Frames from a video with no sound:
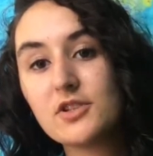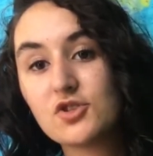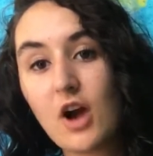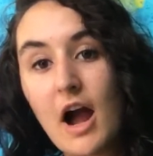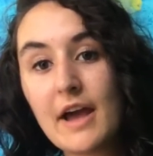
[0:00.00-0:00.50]
and
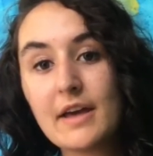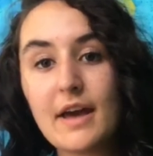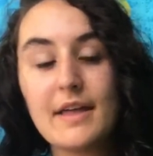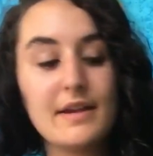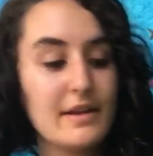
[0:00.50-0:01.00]
dry,
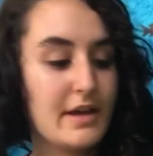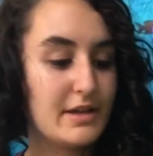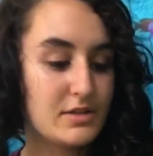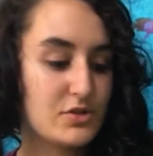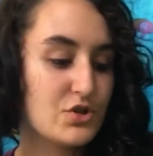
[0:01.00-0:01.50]
and
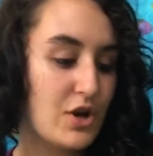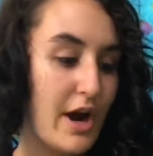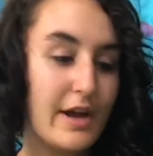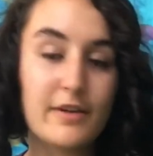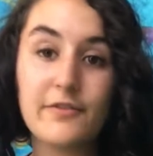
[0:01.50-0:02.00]
it's
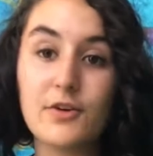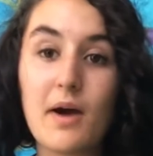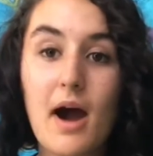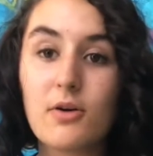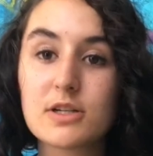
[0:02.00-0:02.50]
dry in a few
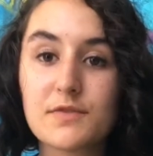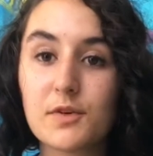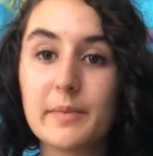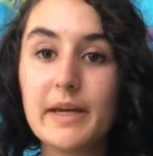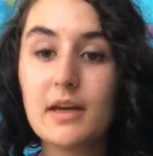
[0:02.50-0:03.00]
hours
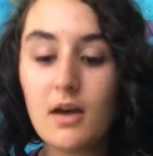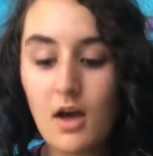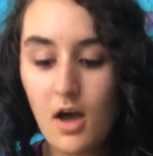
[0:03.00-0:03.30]
for me.